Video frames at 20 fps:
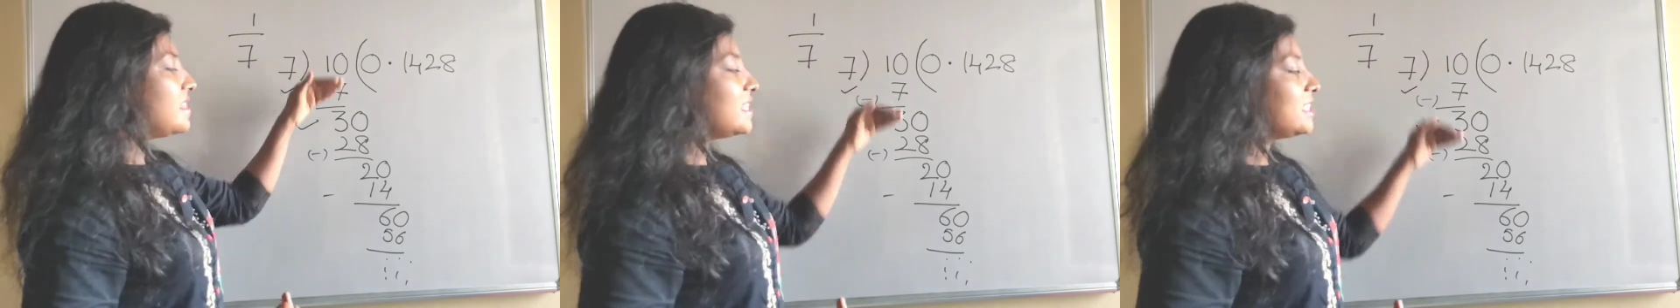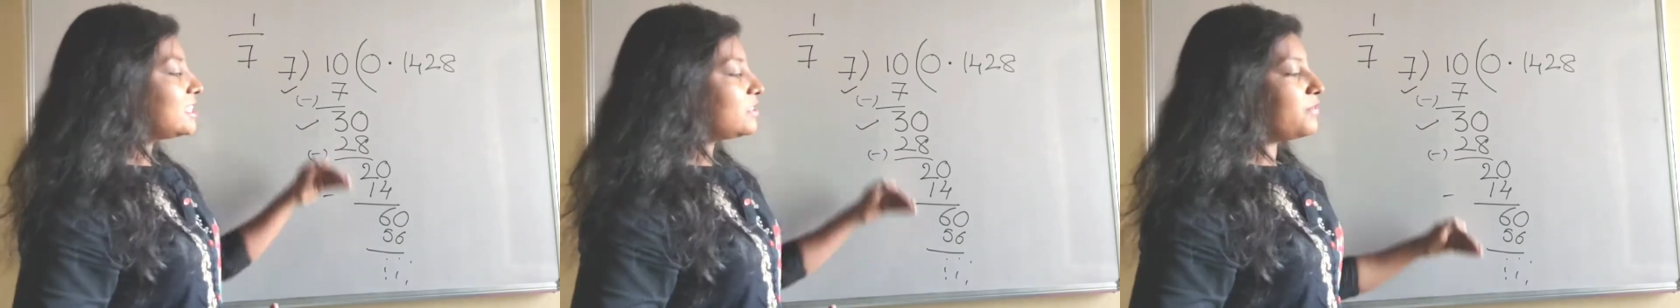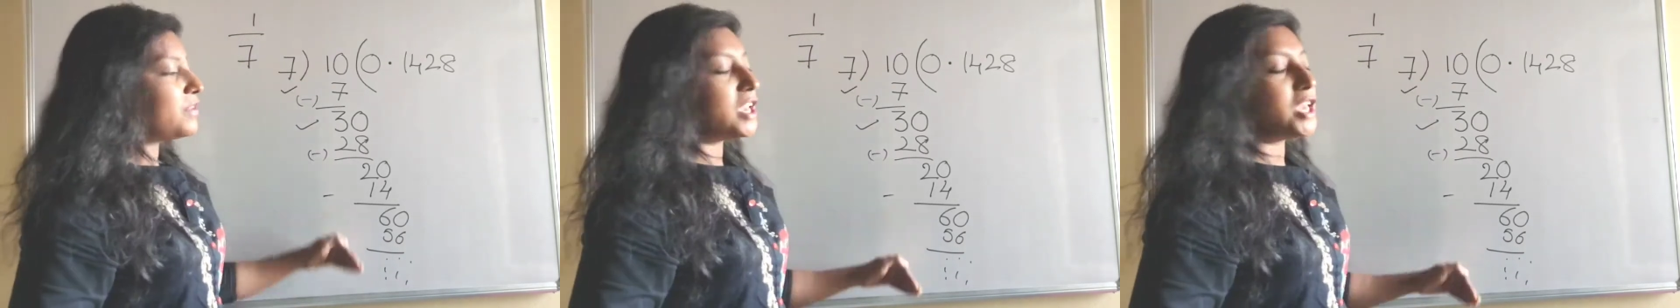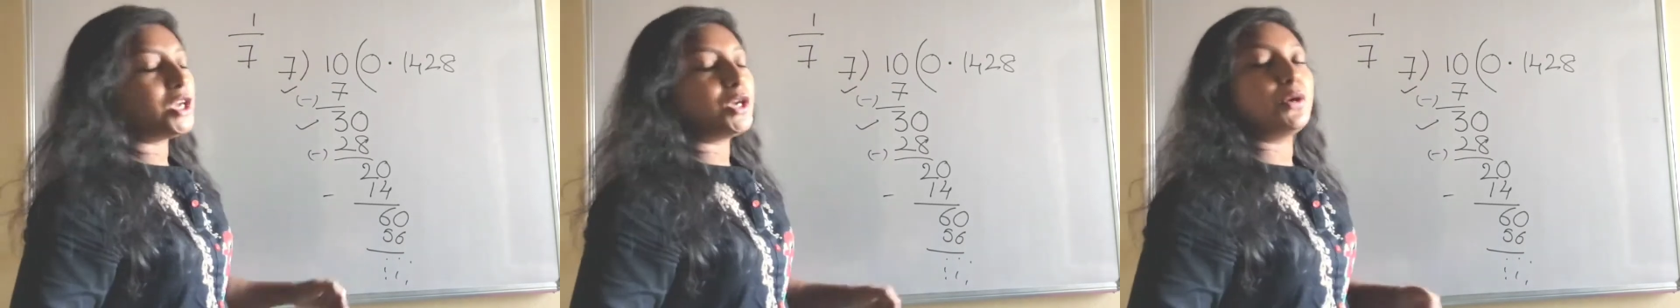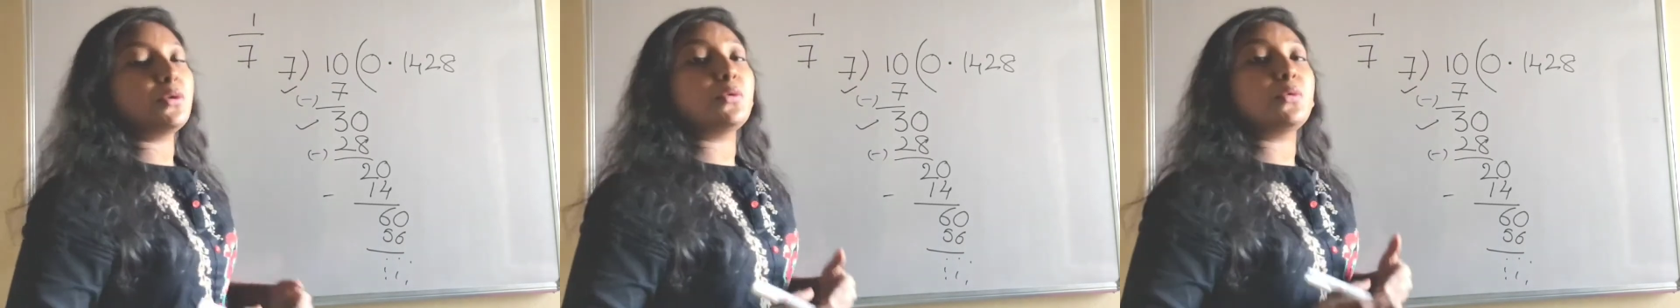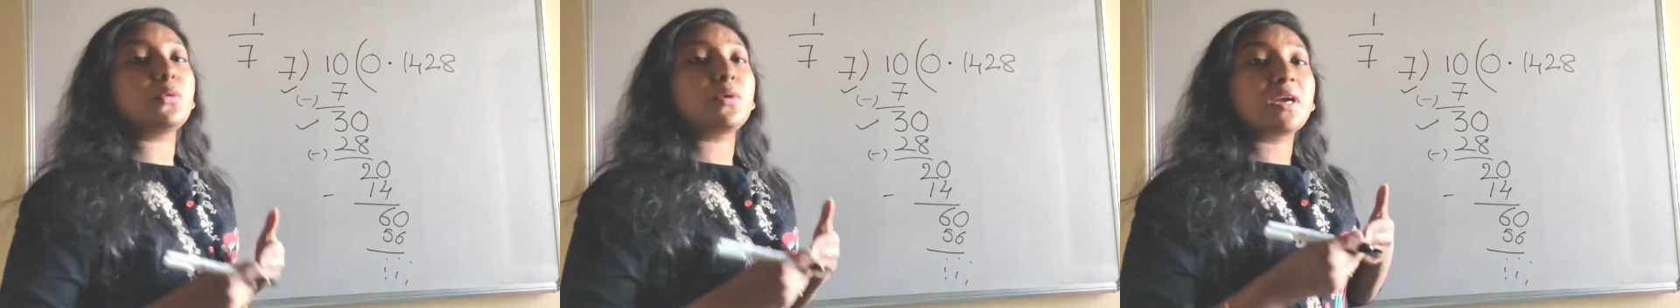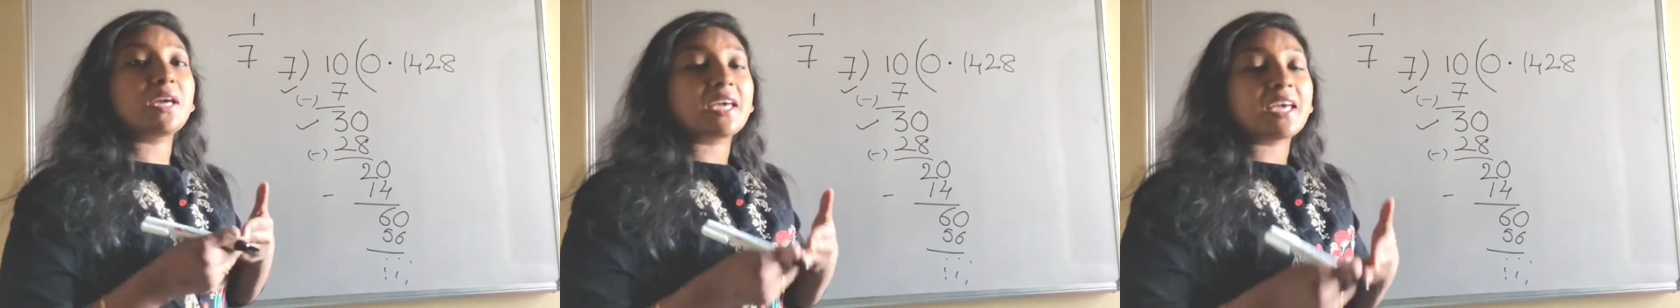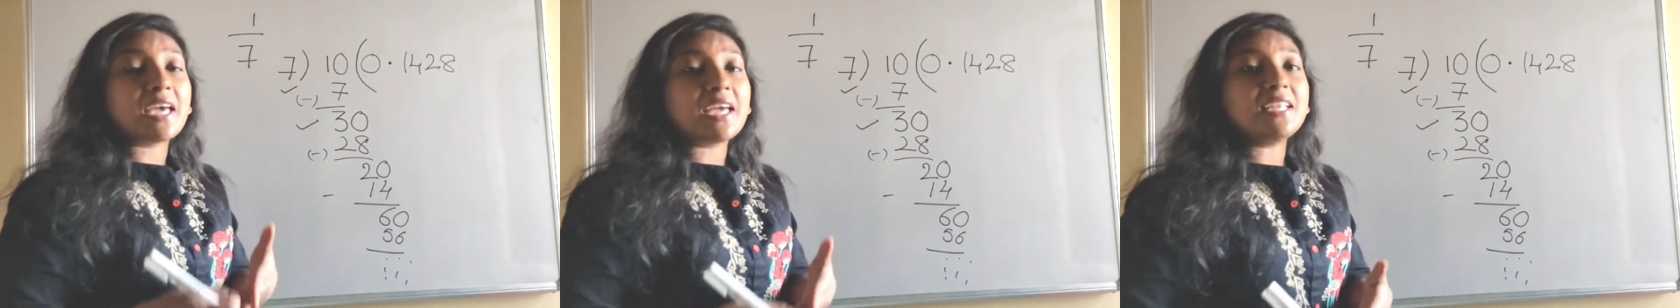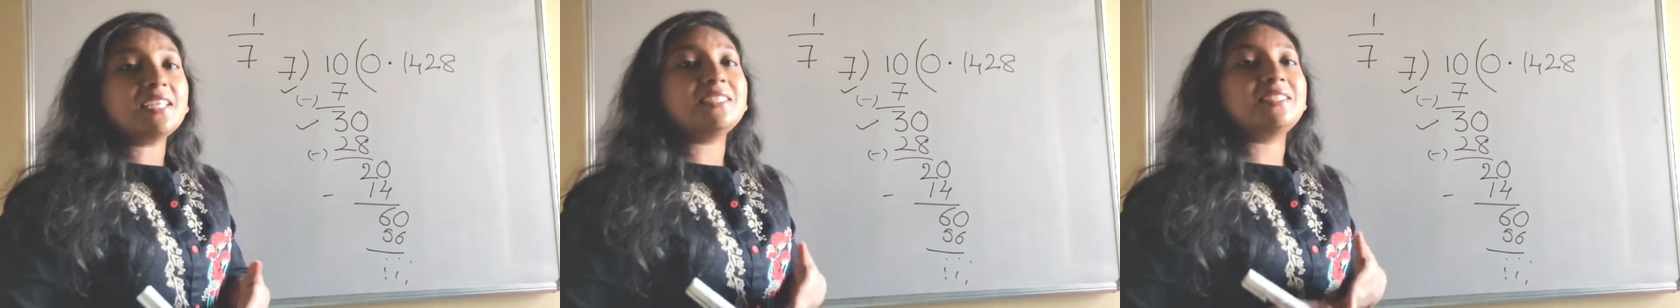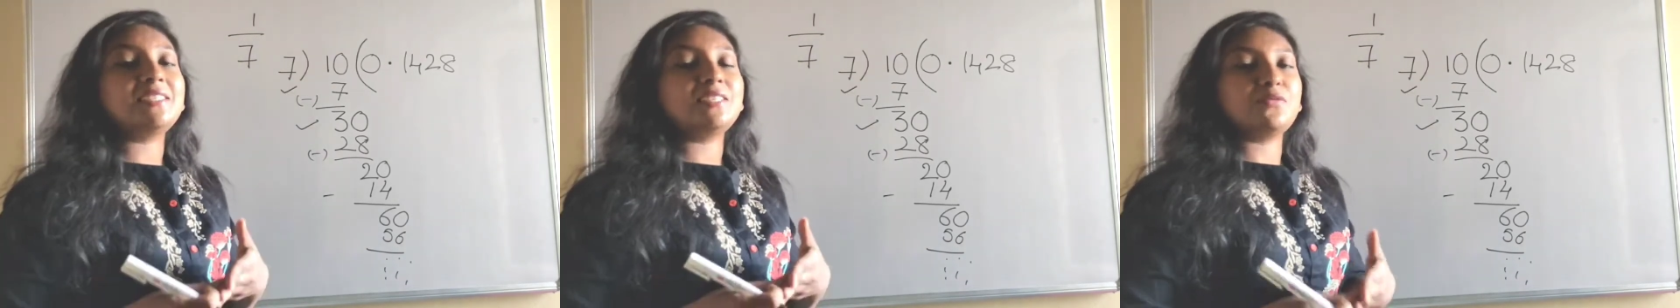this way you
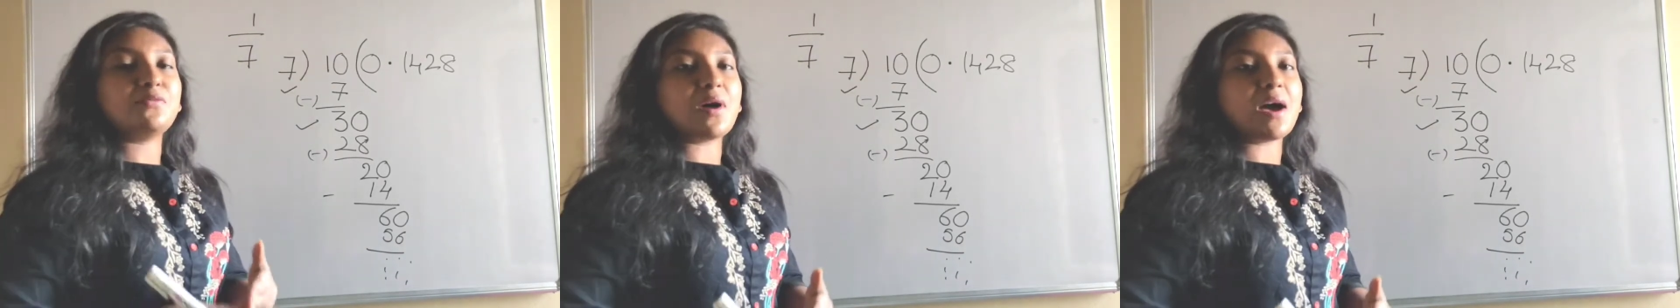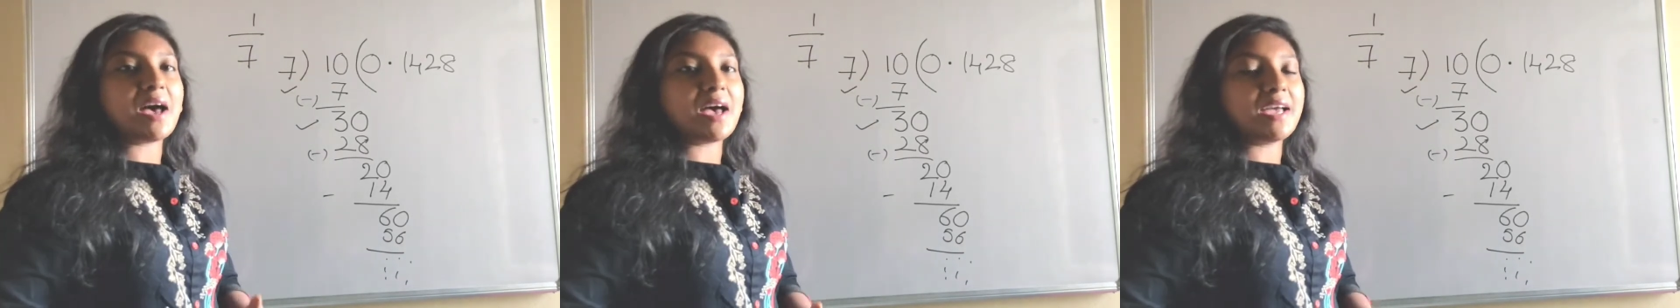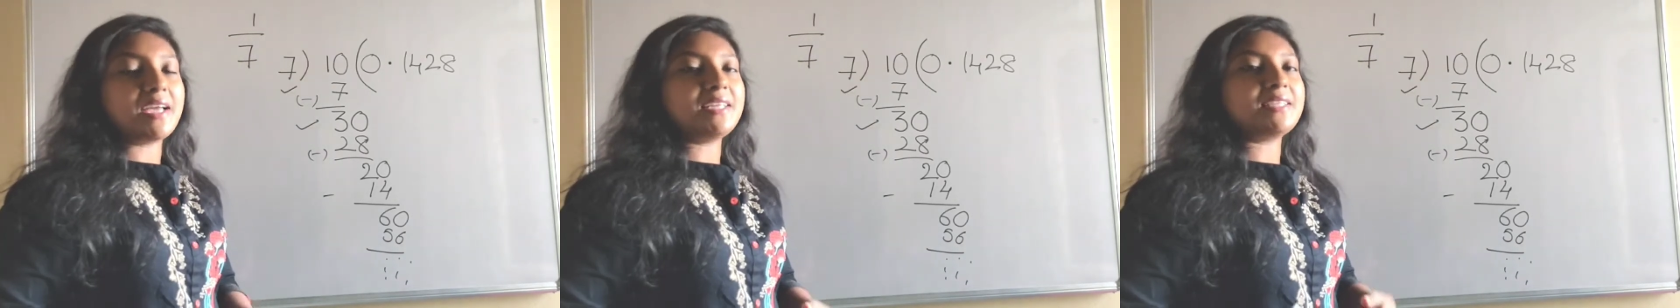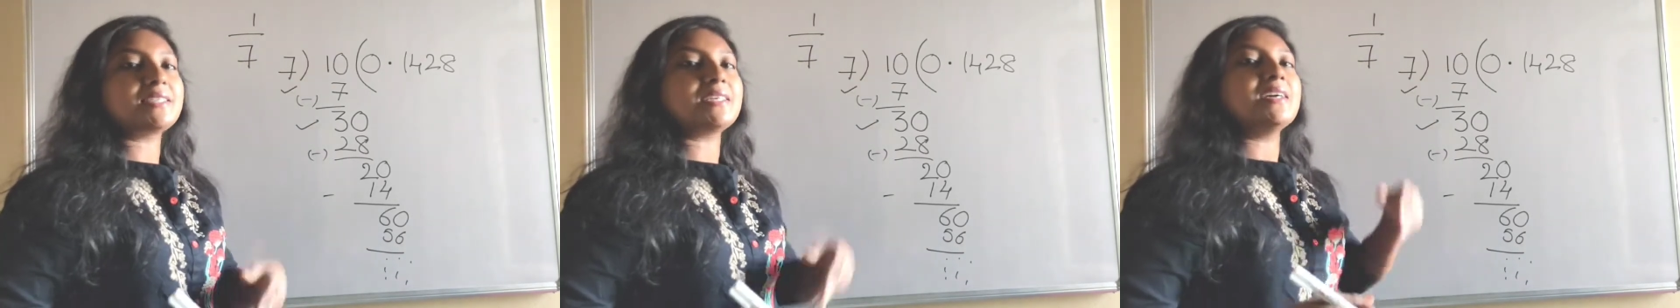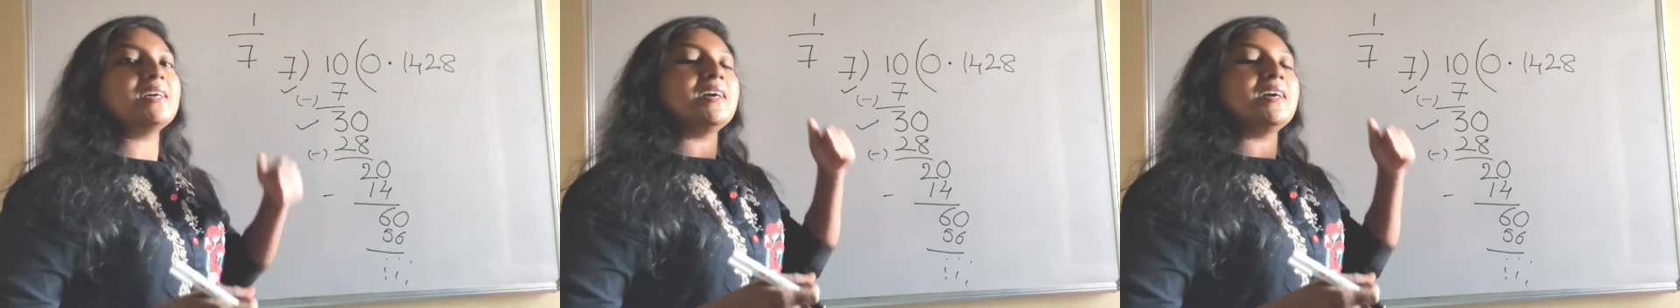can divide